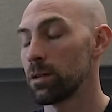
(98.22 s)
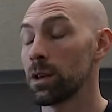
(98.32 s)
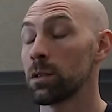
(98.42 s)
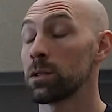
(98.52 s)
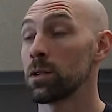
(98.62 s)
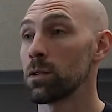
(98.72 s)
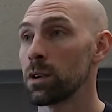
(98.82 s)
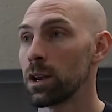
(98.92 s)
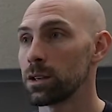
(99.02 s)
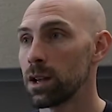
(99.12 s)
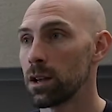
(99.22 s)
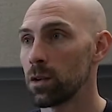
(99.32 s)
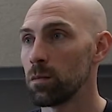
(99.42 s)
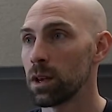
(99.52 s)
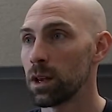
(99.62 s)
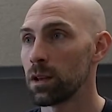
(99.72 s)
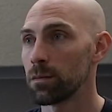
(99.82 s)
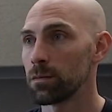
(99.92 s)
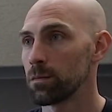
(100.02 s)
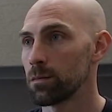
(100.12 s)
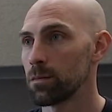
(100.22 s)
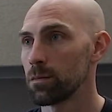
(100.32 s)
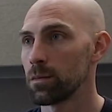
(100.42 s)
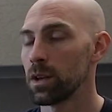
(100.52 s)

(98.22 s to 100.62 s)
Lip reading: a certain extent could be. Yeah.